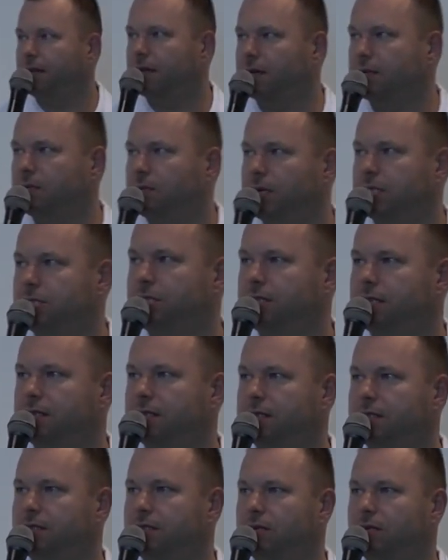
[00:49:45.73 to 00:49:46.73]

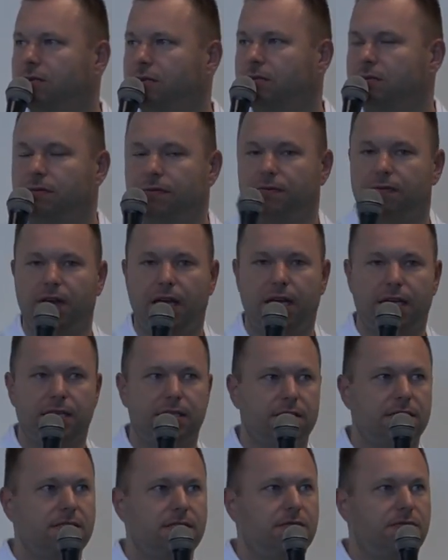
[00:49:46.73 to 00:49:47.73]
questions, so
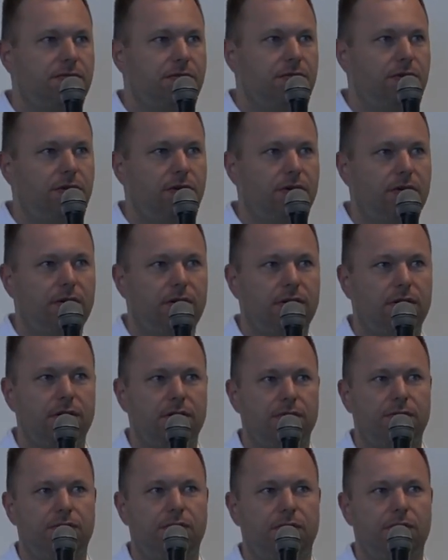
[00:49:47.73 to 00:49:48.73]
thanks
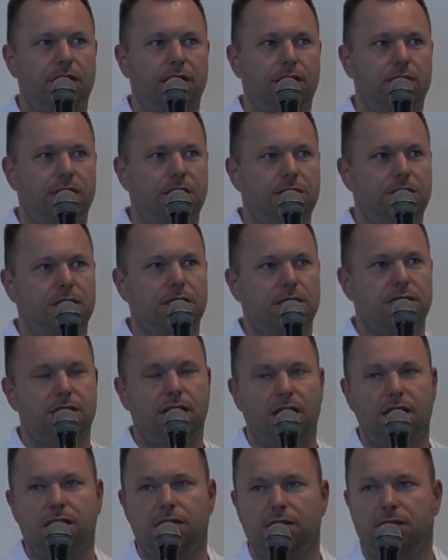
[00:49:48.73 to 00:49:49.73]
for for the questions
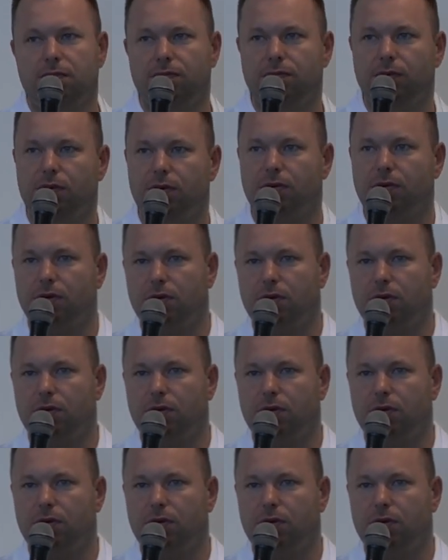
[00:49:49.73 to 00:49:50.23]
and for